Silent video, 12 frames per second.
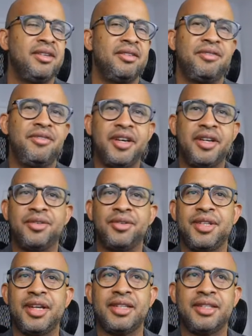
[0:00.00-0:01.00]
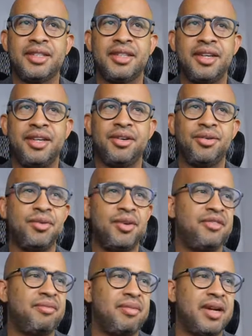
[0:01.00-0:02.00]
Victor Dantas here
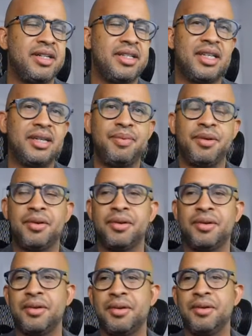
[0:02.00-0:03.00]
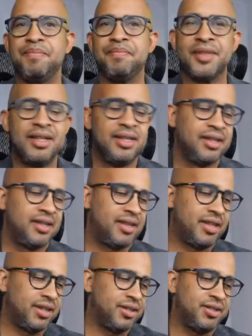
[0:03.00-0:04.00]
with my typical
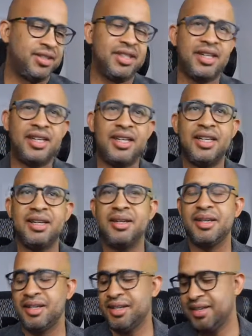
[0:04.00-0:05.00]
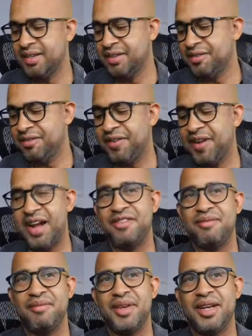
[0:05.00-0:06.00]
Thursday 5
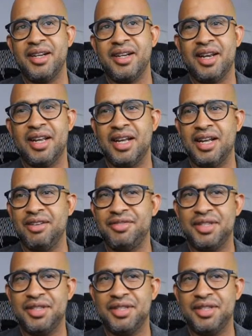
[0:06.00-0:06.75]
minute live.